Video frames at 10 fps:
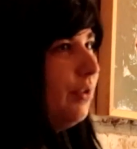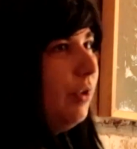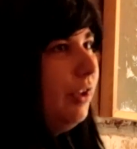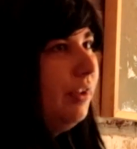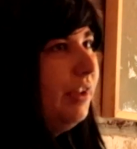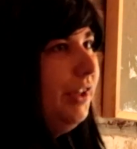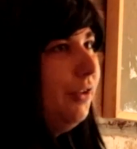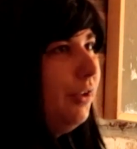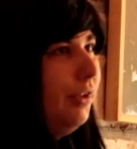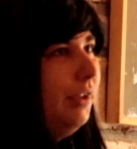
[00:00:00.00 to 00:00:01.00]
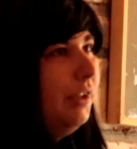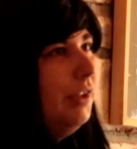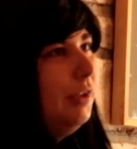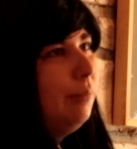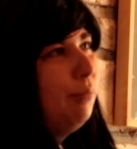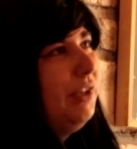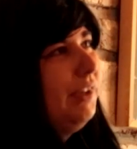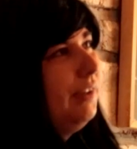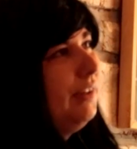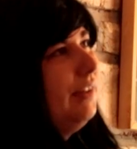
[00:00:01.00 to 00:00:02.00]
as well later on,
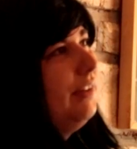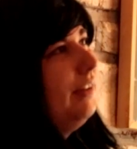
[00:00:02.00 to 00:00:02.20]
but